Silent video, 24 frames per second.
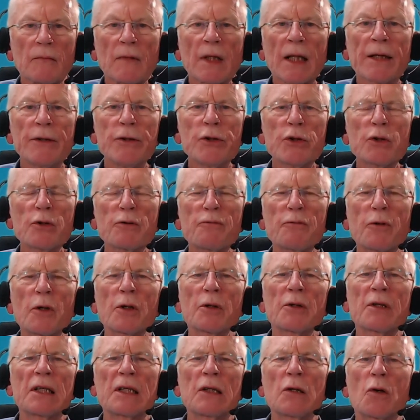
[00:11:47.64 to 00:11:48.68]
And you can
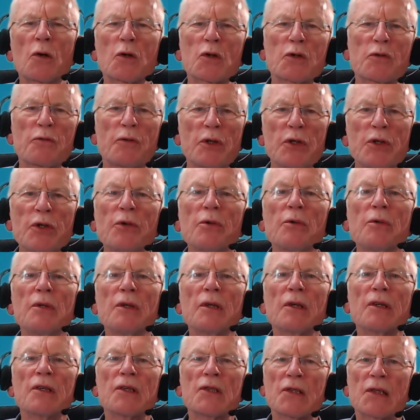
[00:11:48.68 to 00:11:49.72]
follow the Oxford
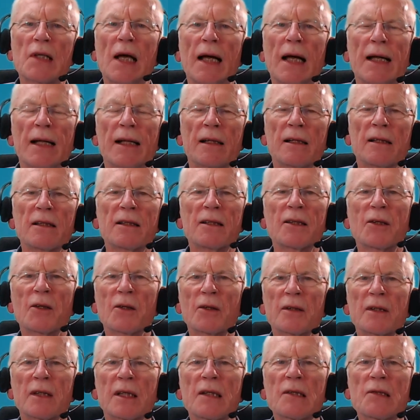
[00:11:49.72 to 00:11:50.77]
Union style
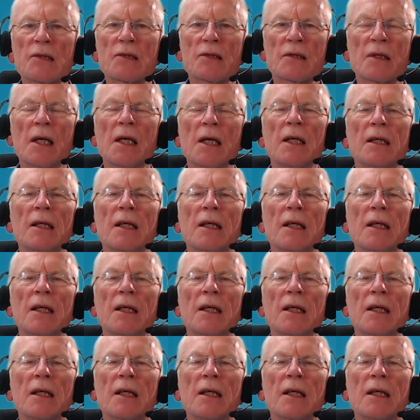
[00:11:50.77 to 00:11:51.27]
on this.